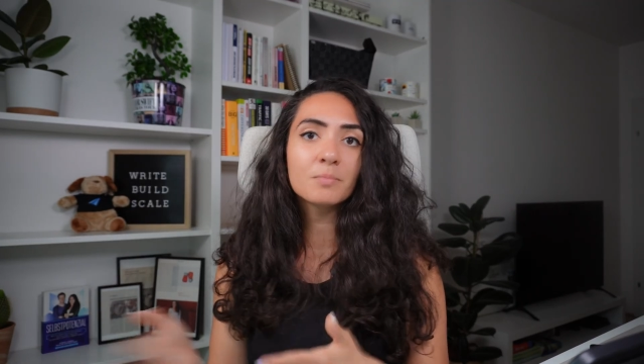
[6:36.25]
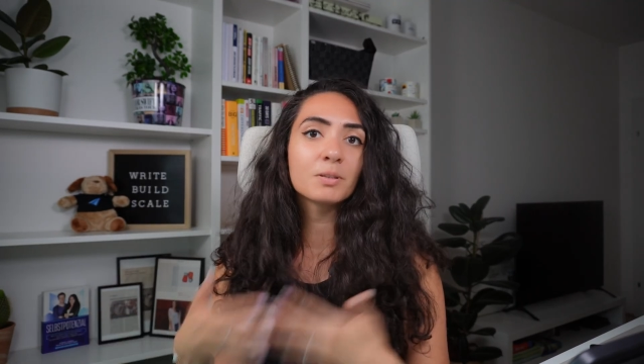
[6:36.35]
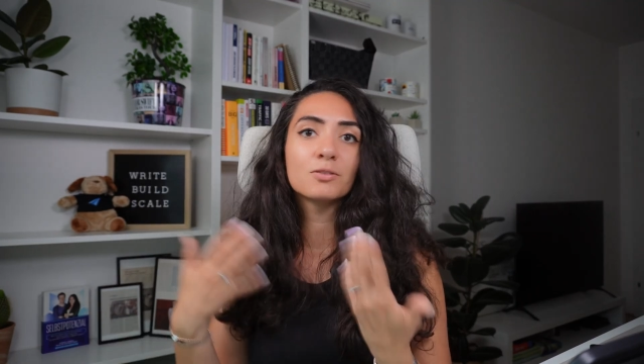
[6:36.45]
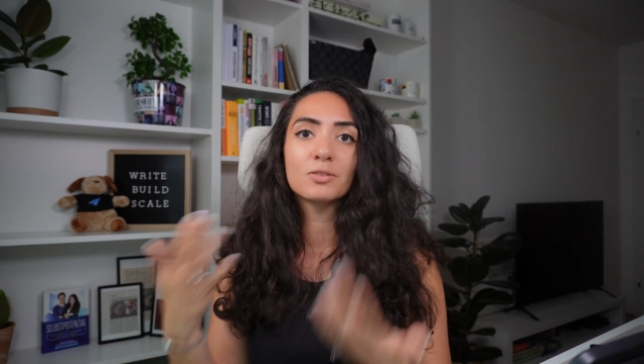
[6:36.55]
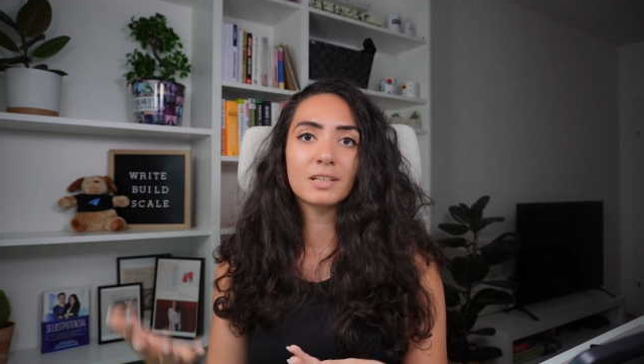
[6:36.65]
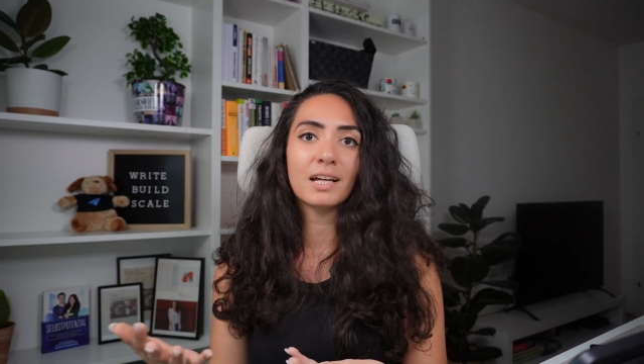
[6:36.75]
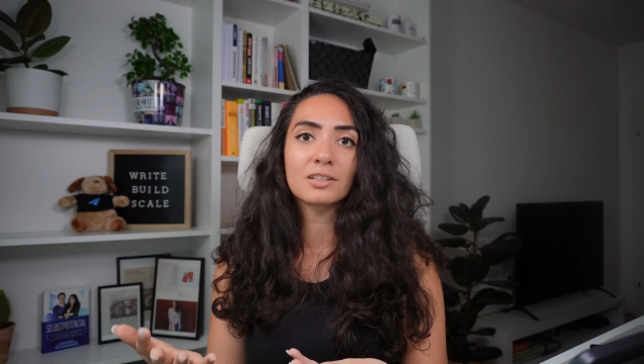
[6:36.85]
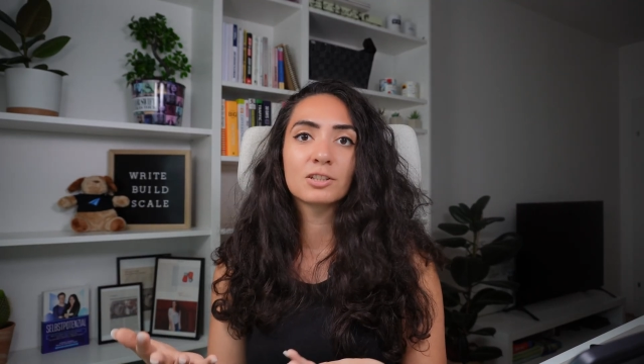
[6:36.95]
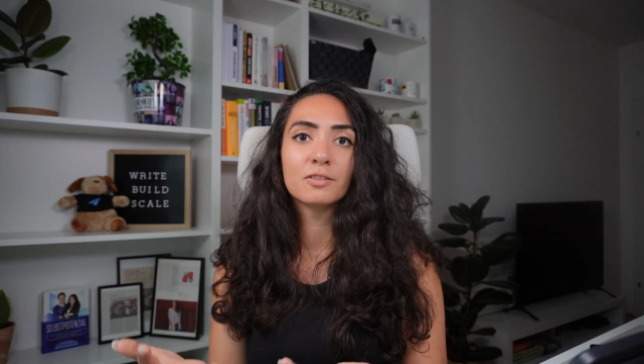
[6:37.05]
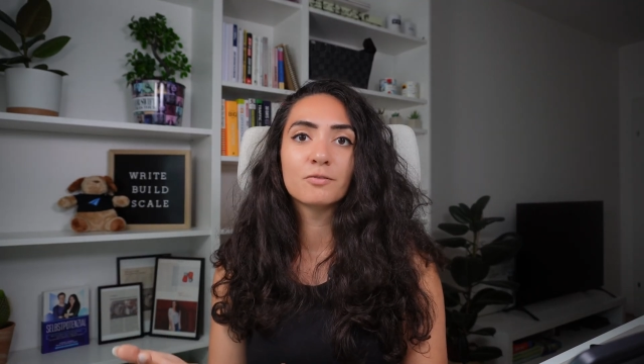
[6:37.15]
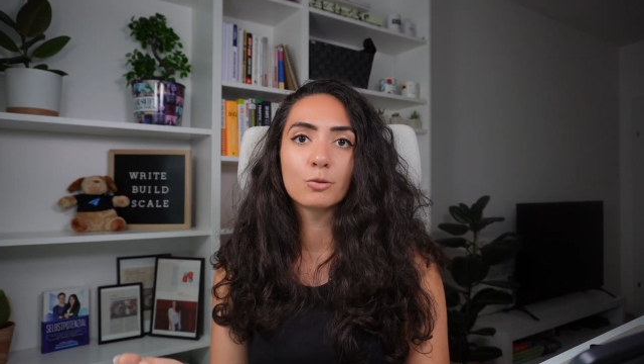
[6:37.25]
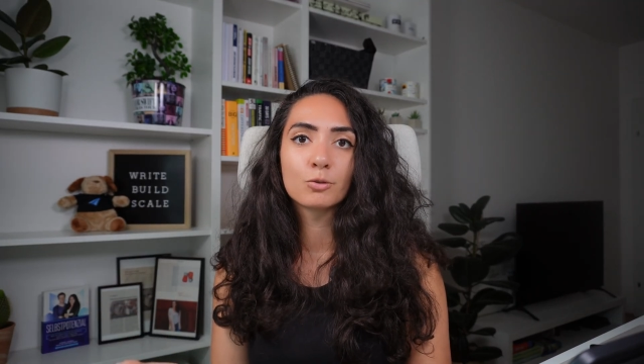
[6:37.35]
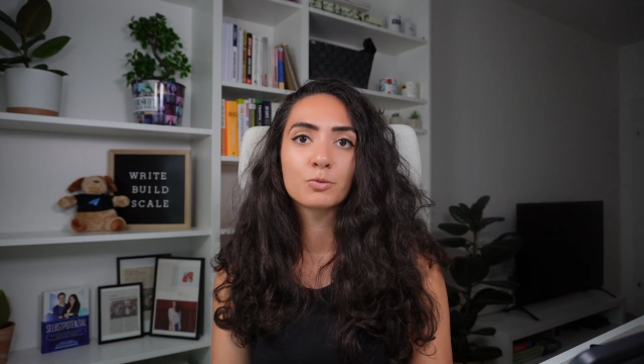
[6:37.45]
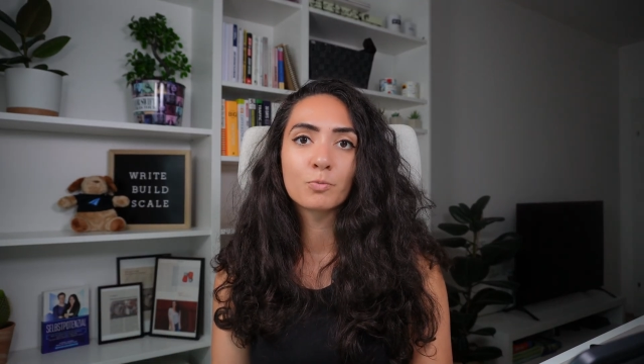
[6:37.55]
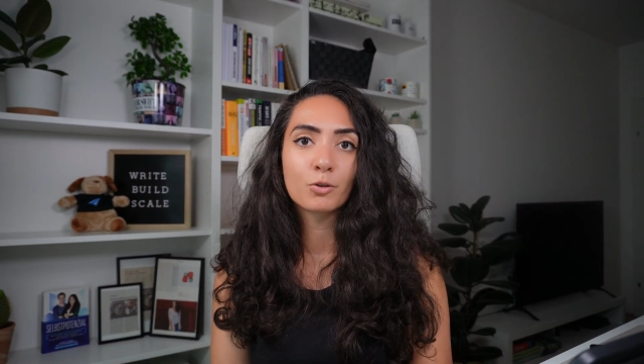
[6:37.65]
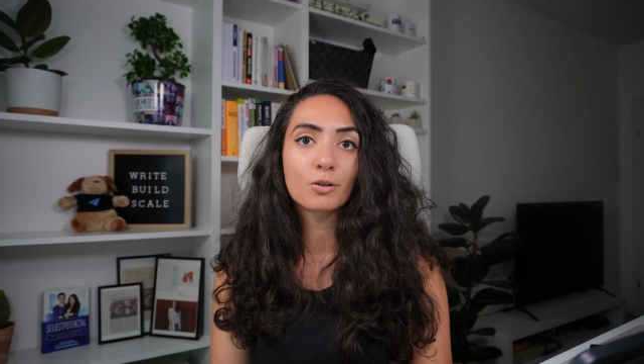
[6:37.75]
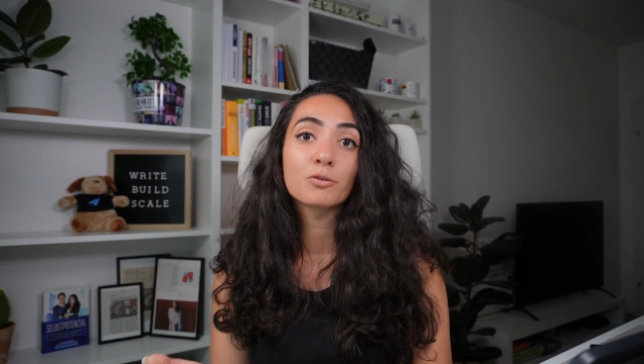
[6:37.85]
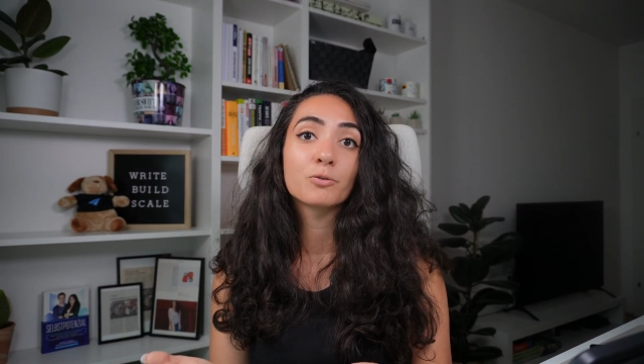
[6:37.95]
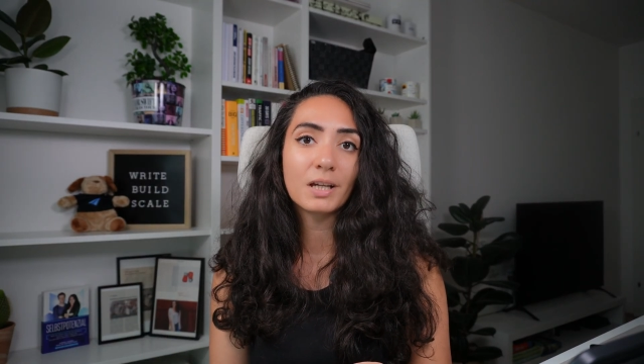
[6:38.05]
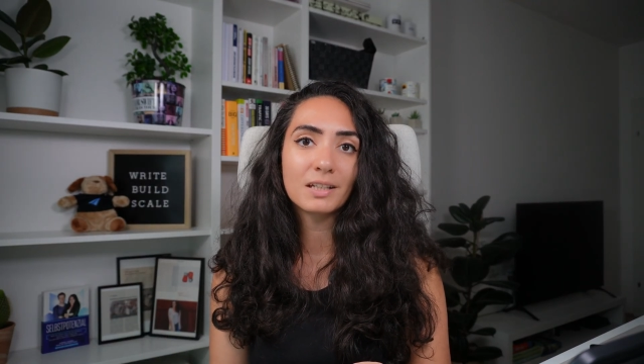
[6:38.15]
but you can actually focus more on
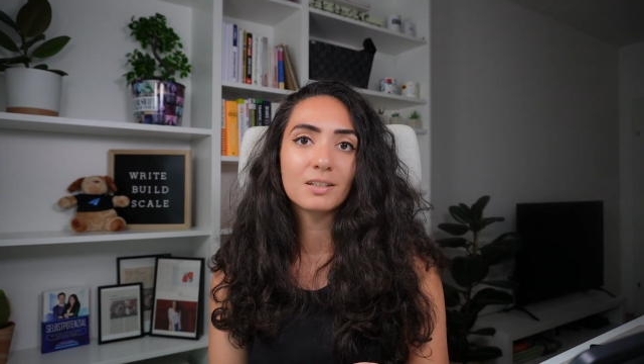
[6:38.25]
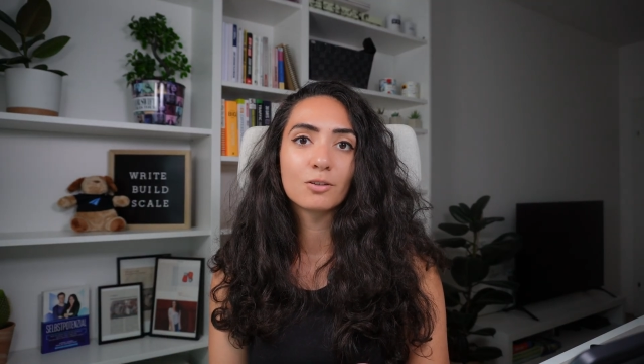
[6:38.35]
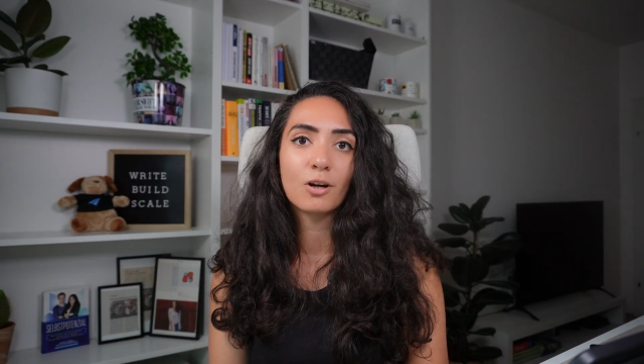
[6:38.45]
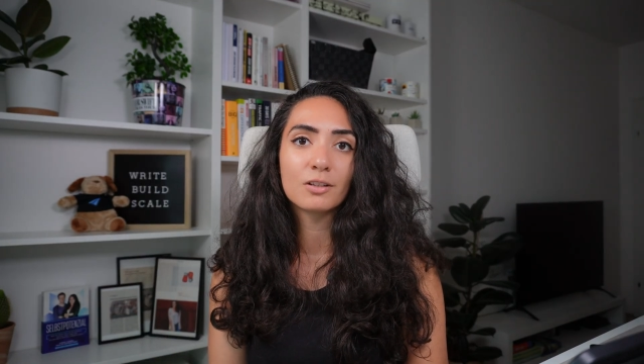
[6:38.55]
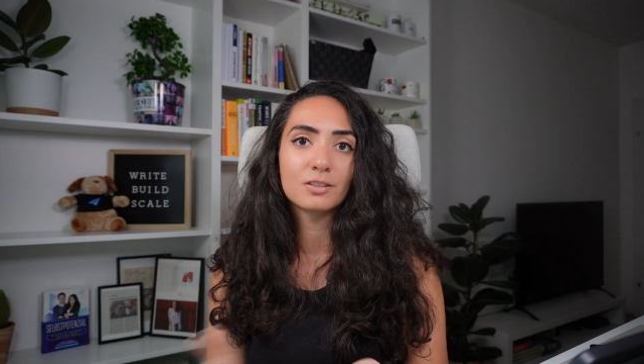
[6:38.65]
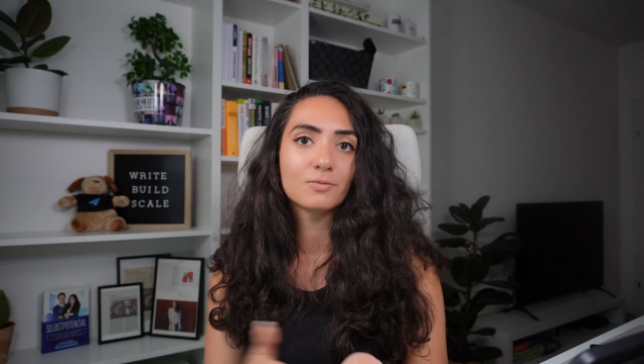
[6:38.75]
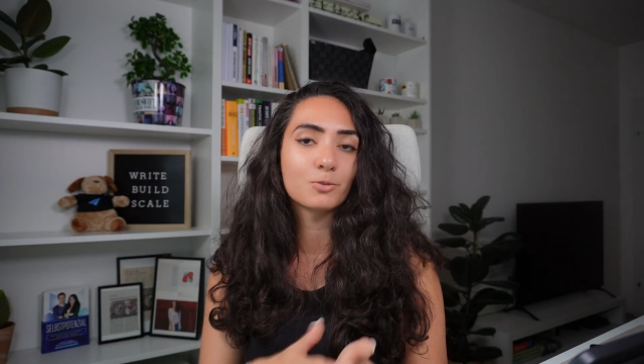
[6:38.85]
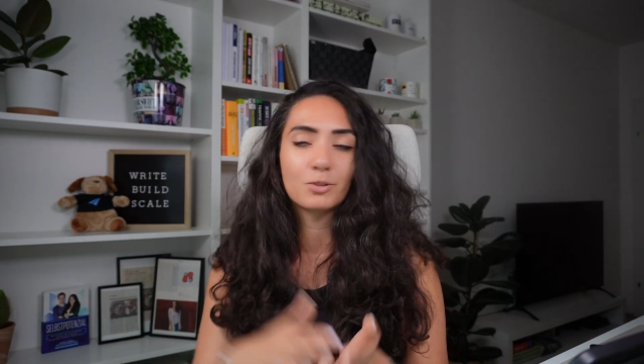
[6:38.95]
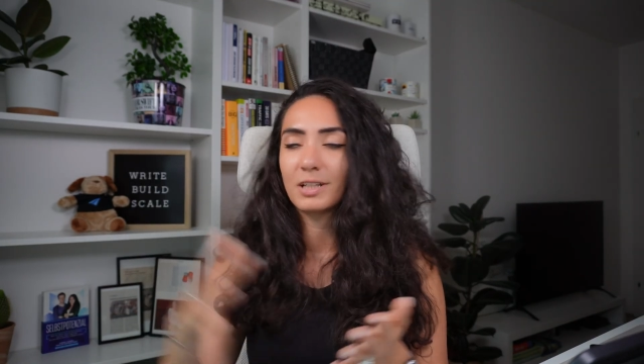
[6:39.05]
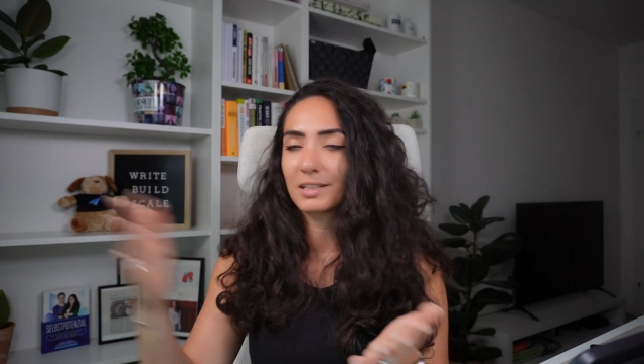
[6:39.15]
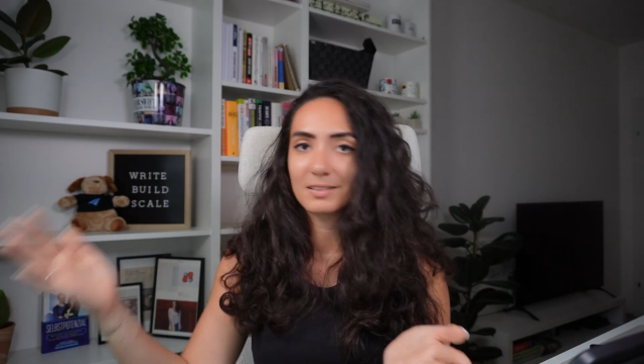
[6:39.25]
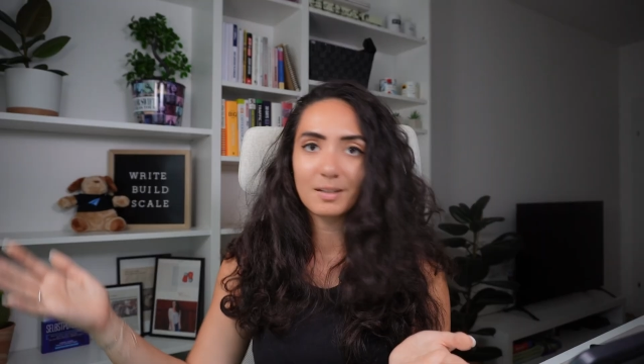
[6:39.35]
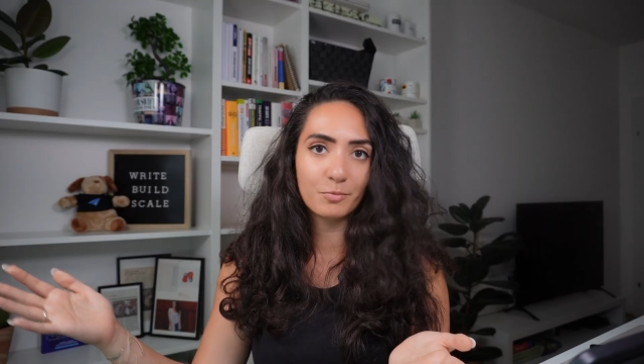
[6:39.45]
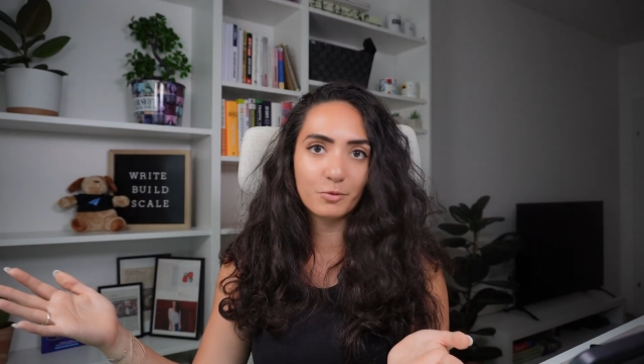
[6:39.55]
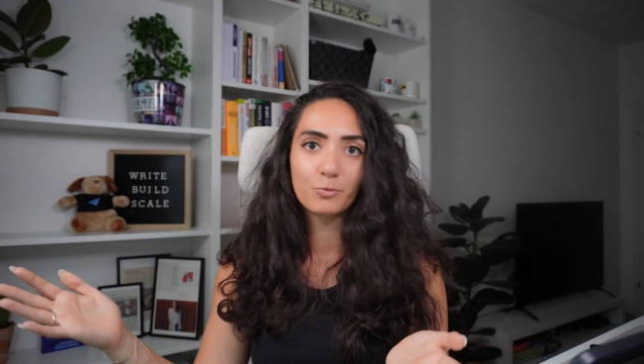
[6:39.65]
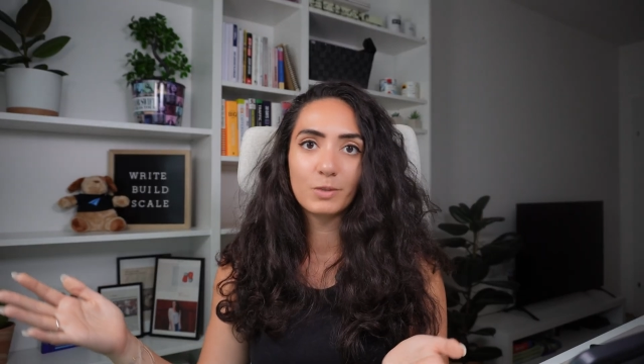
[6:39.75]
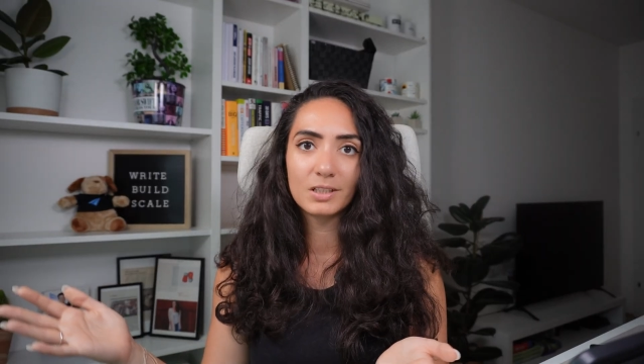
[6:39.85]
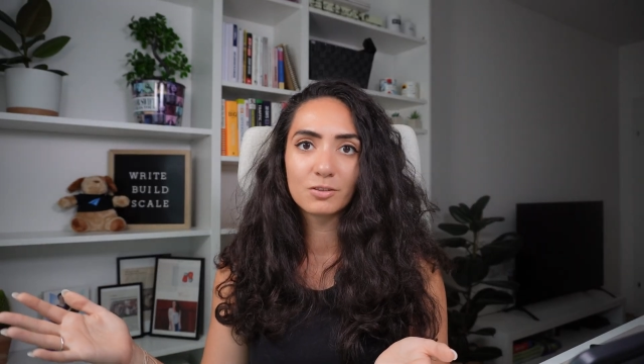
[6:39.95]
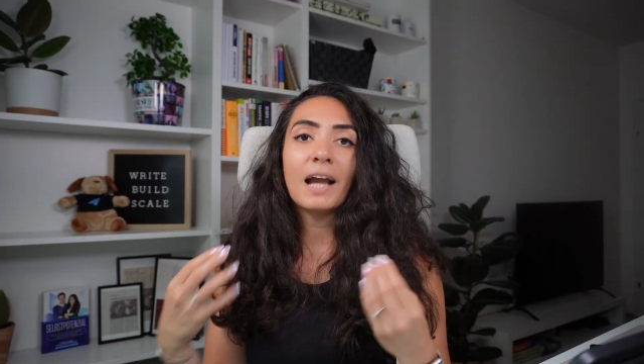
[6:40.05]
creating content for the next couple of weeks.